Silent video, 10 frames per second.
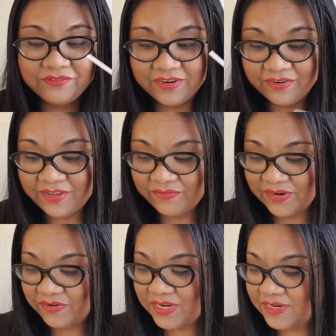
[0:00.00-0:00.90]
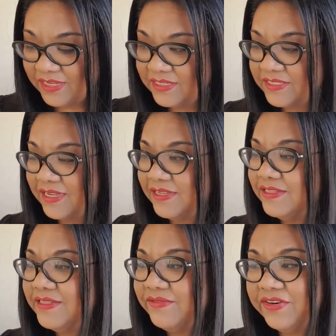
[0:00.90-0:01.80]
Very, very nice
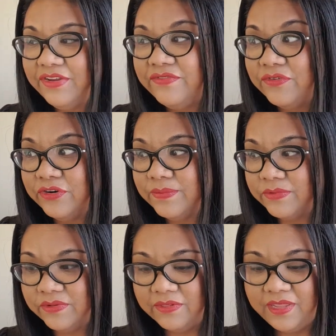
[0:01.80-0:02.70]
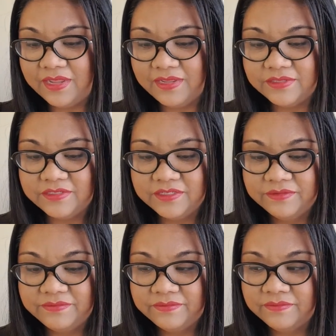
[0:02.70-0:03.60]
scent, very affordable, and
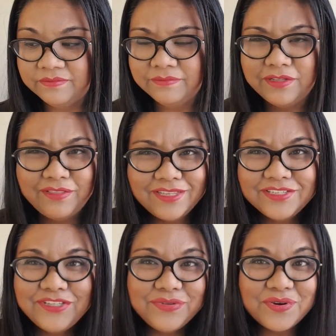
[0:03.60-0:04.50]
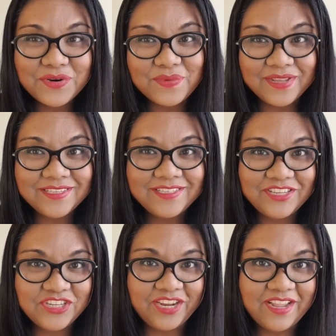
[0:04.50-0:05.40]
these two are ones
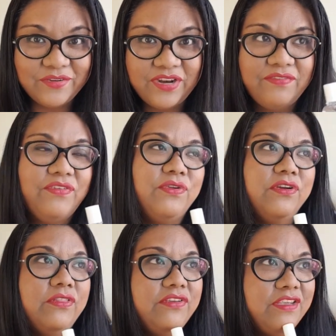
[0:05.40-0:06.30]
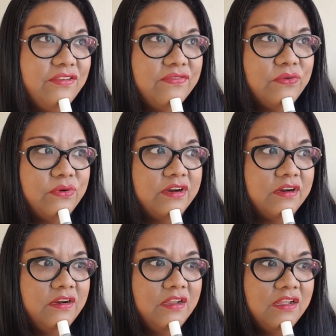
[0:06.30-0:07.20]
to check out if you're looking
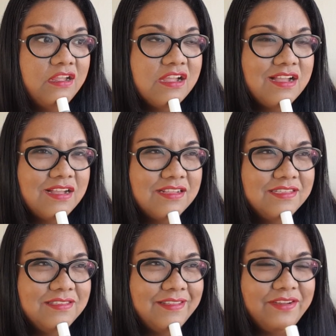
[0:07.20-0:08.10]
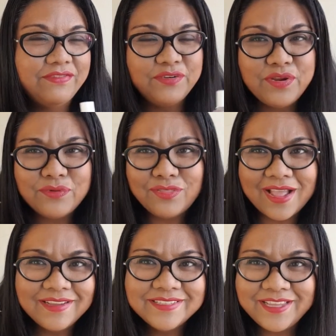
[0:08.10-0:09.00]
for uh, like a very
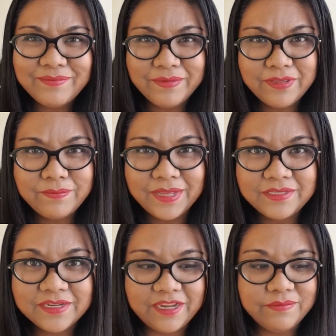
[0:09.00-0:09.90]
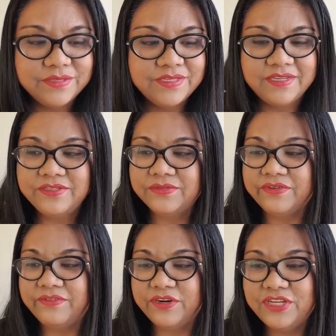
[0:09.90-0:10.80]
relaxing, maybe bedtime scent
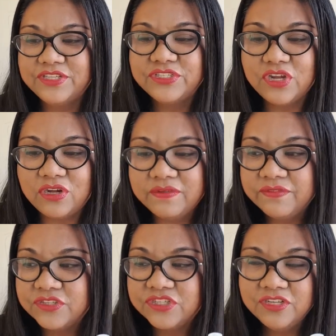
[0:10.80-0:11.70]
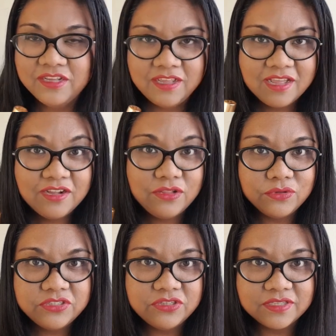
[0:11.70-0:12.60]
or very soft,
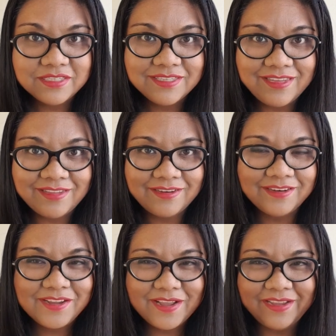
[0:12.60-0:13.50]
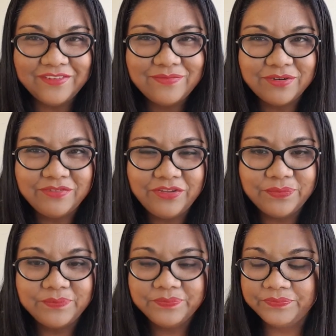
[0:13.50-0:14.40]
close to the skin kind of
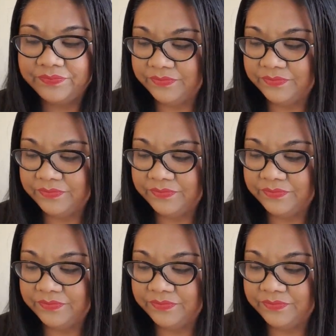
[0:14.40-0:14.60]
perfume.